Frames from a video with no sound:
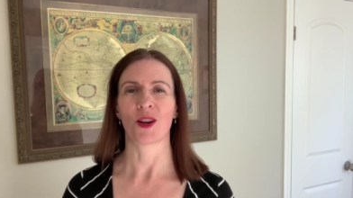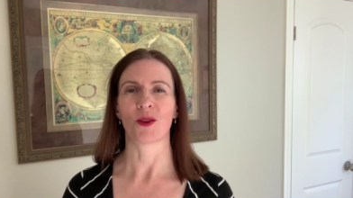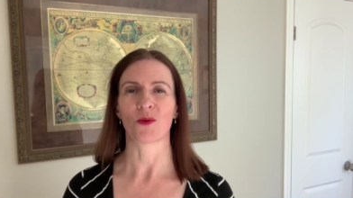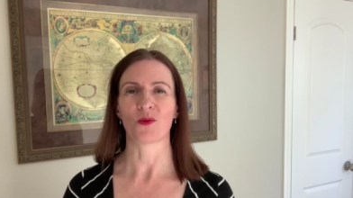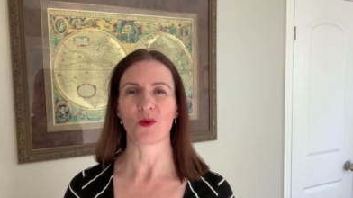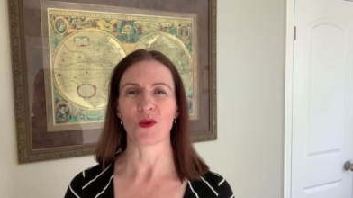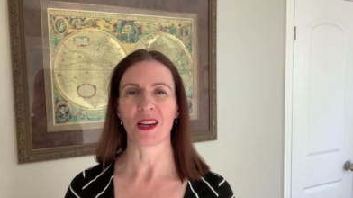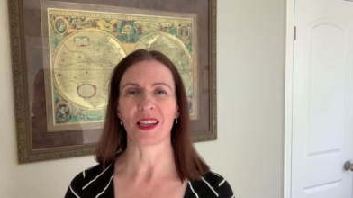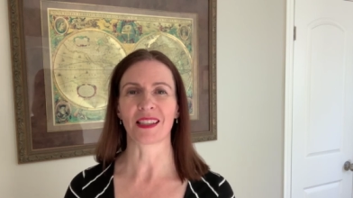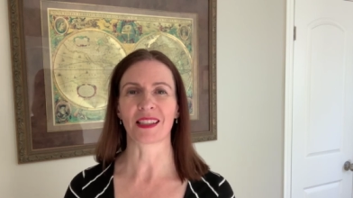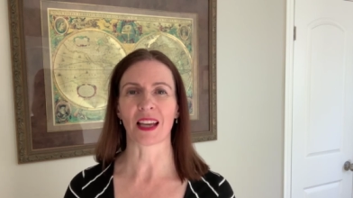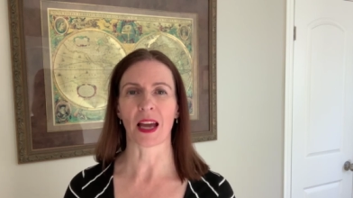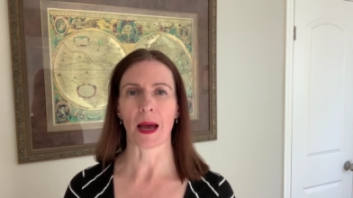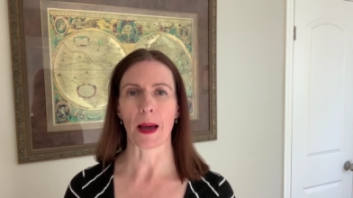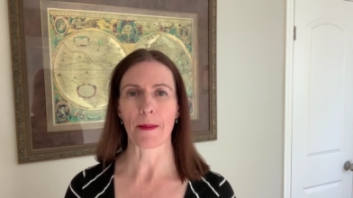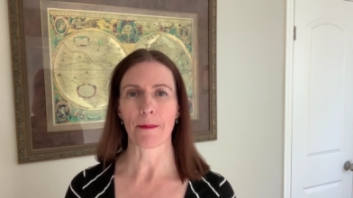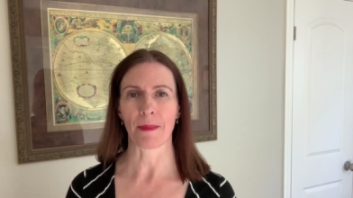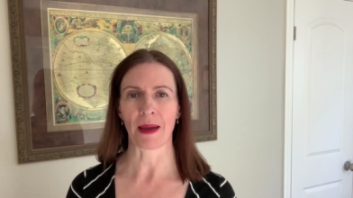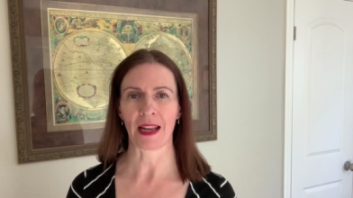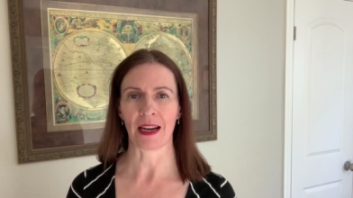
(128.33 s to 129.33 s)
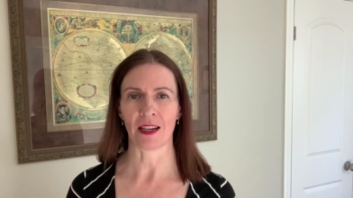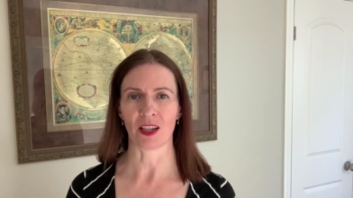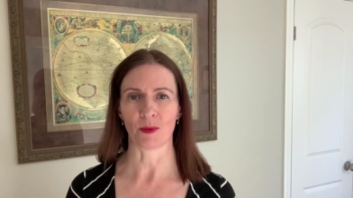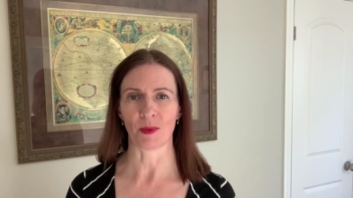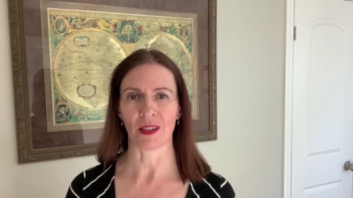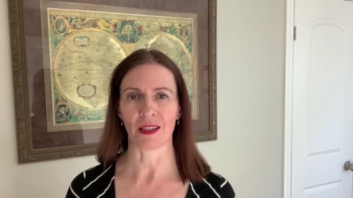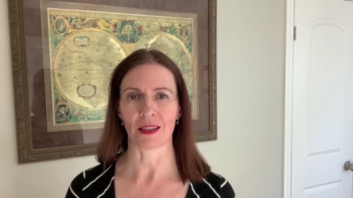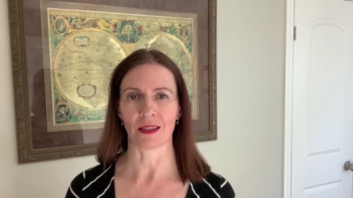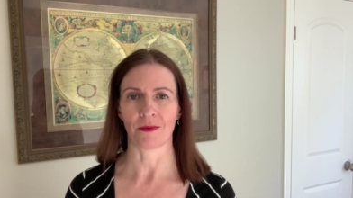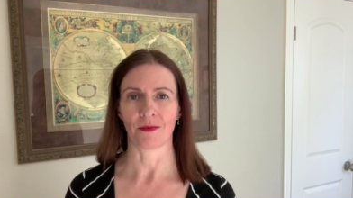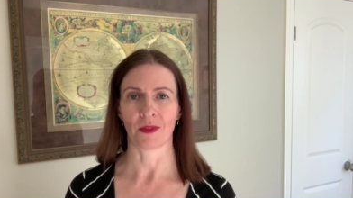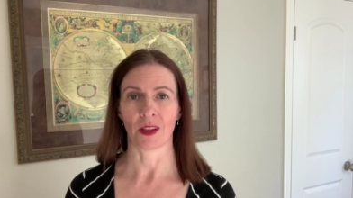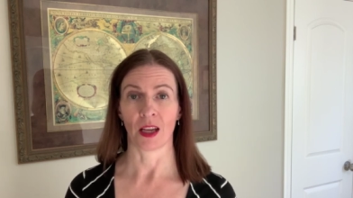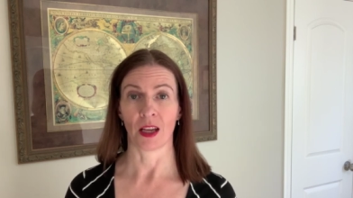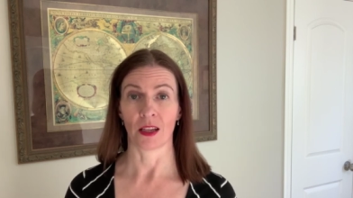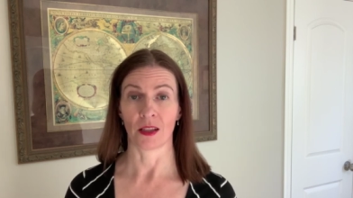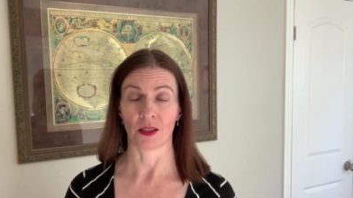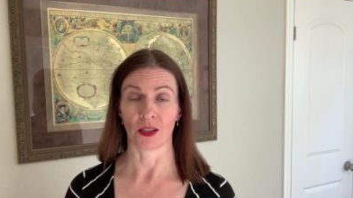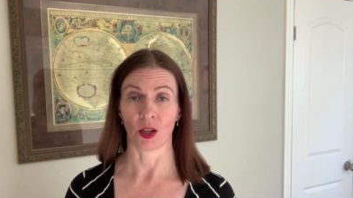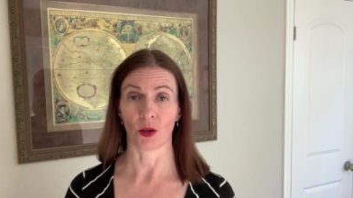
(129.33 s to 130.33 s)
Risk management.
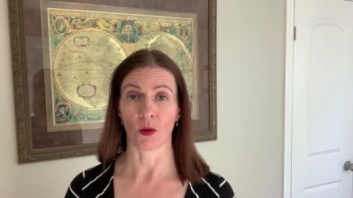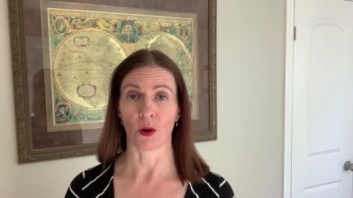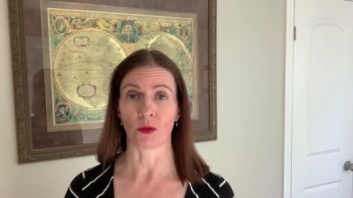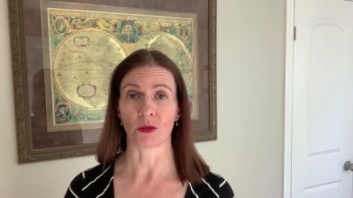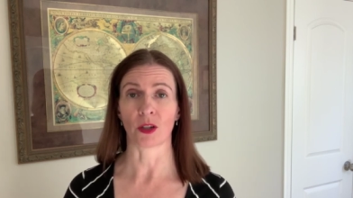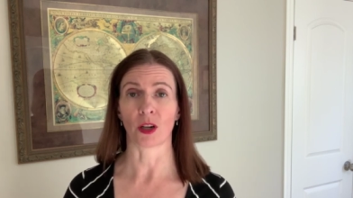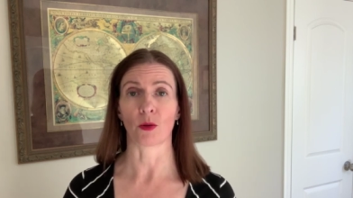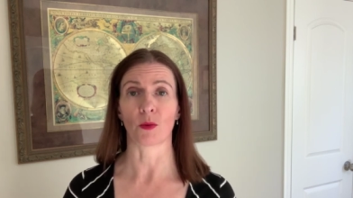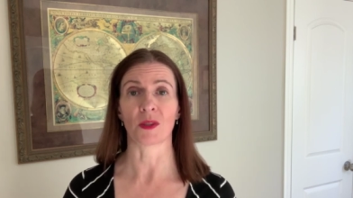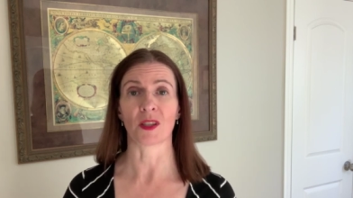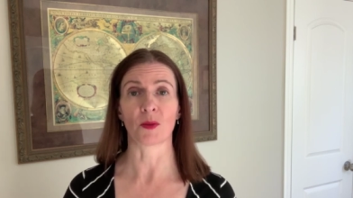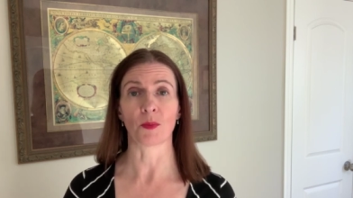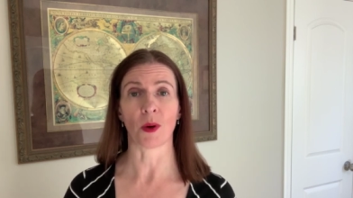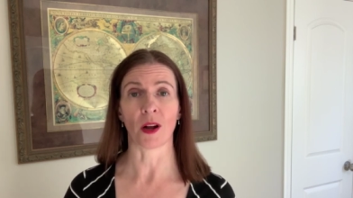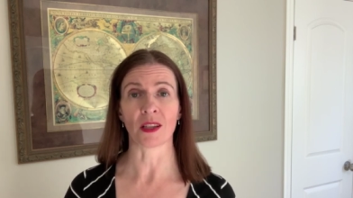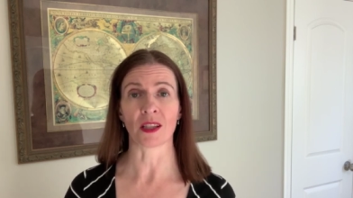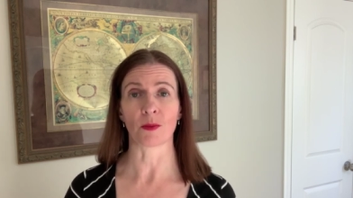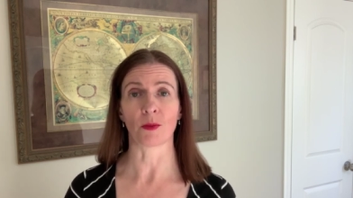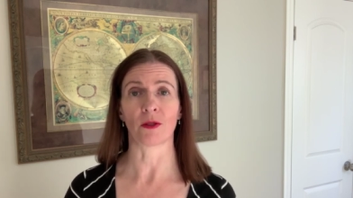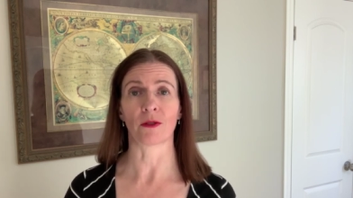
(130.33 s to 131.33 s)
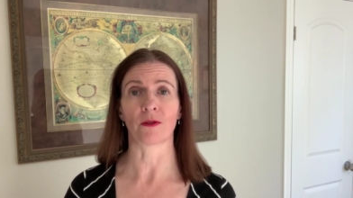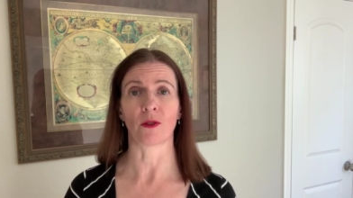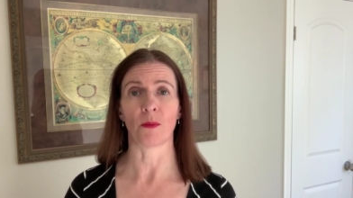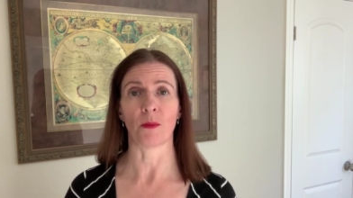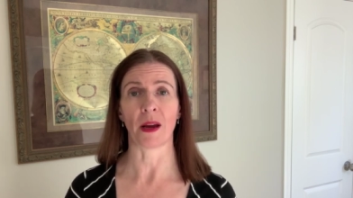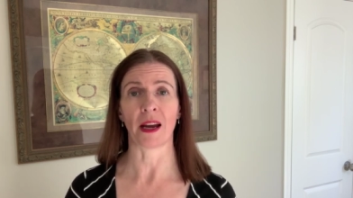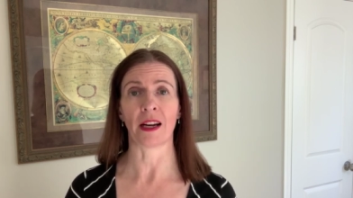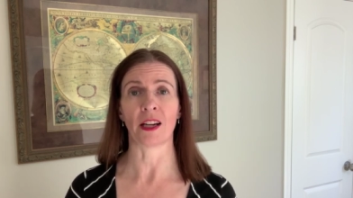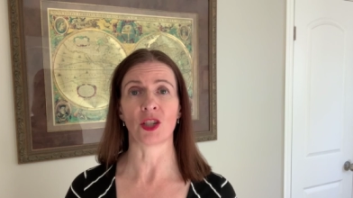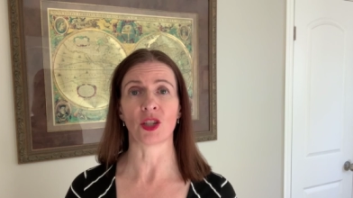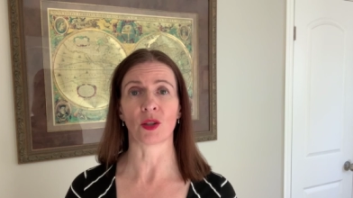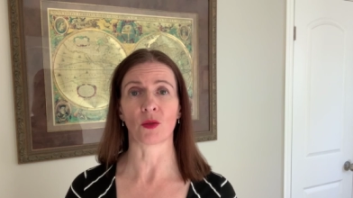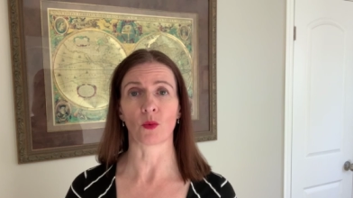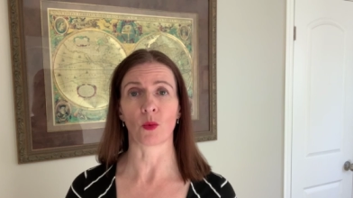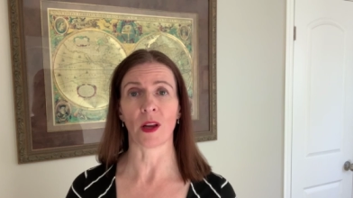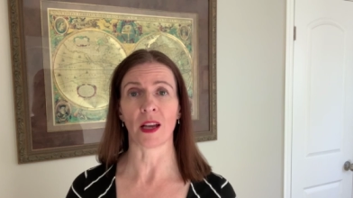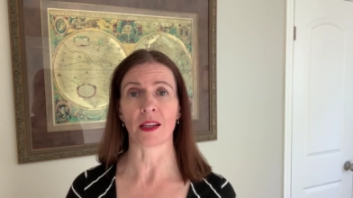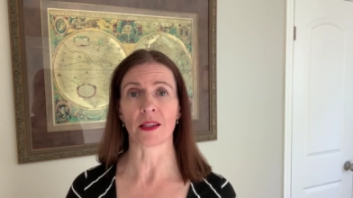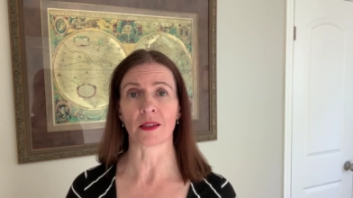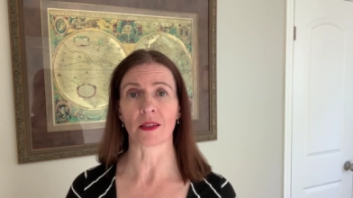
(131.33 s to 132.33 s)
COOs are responsible for managing
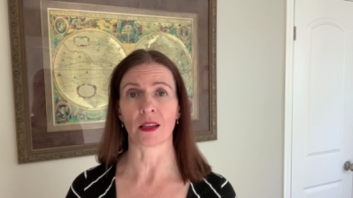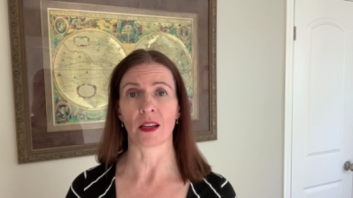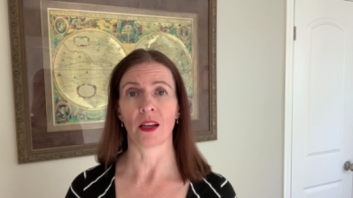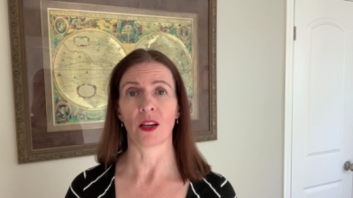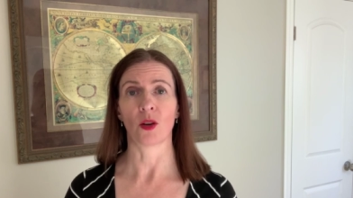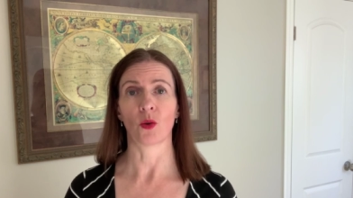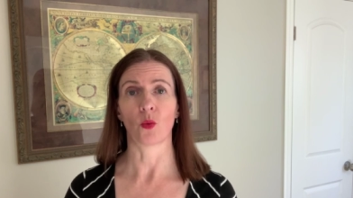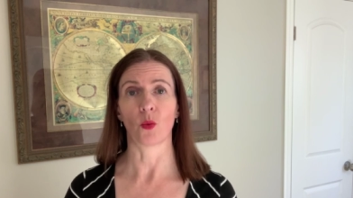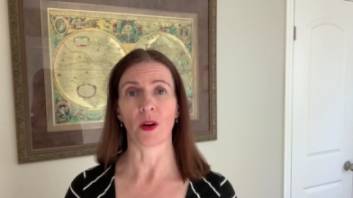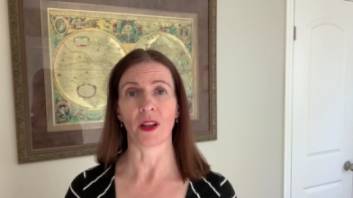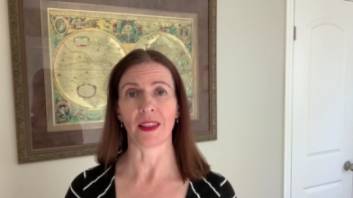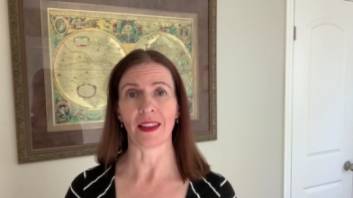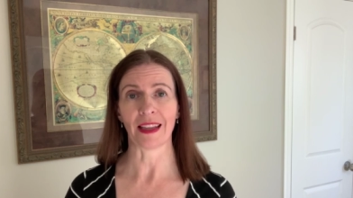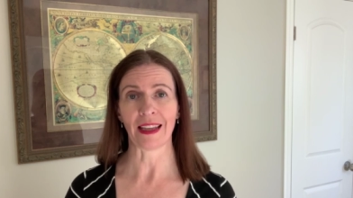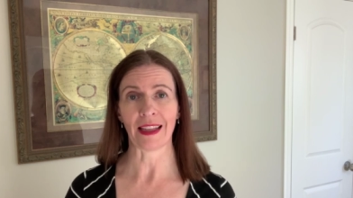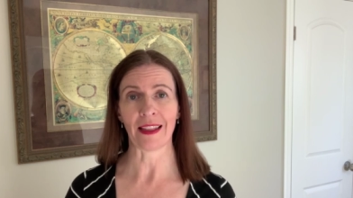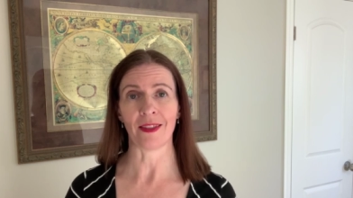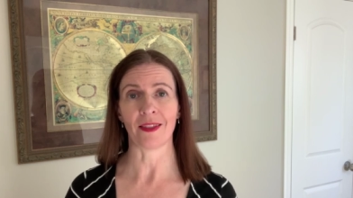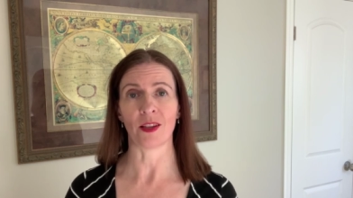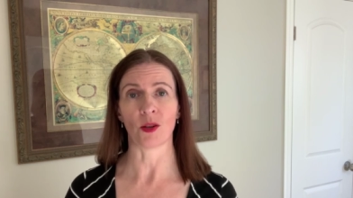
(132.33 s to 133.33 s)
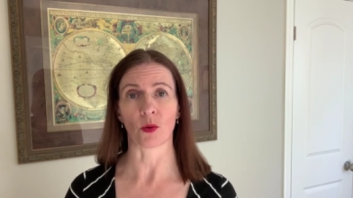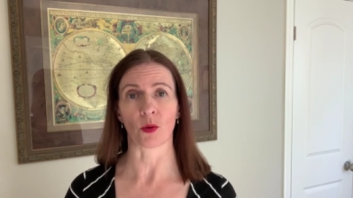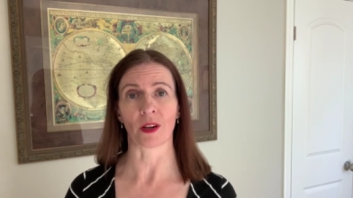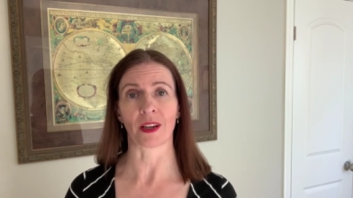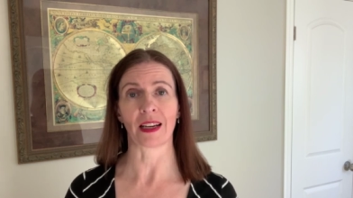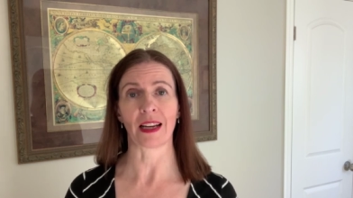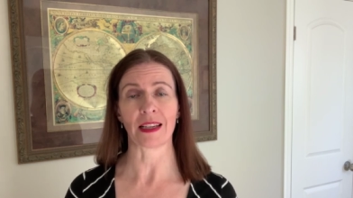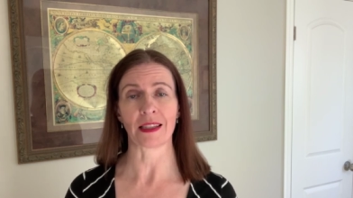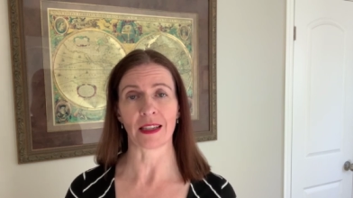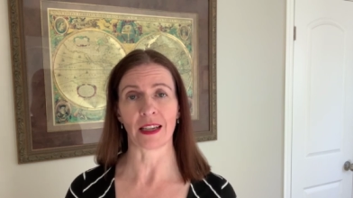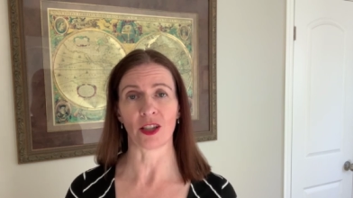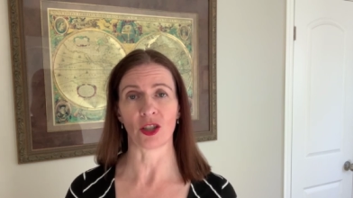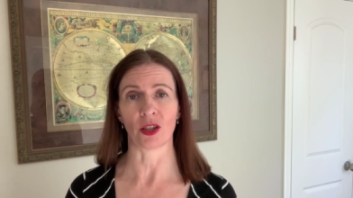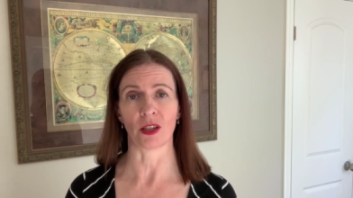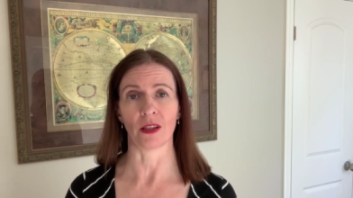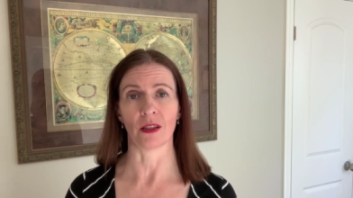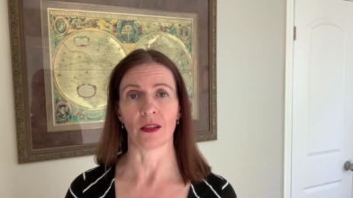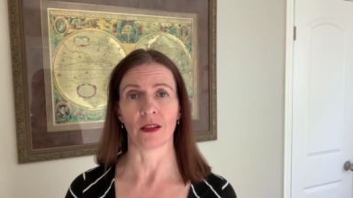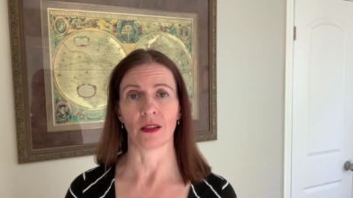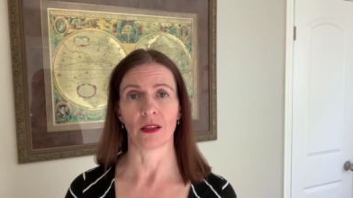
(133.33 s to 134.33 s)
risk within the organization.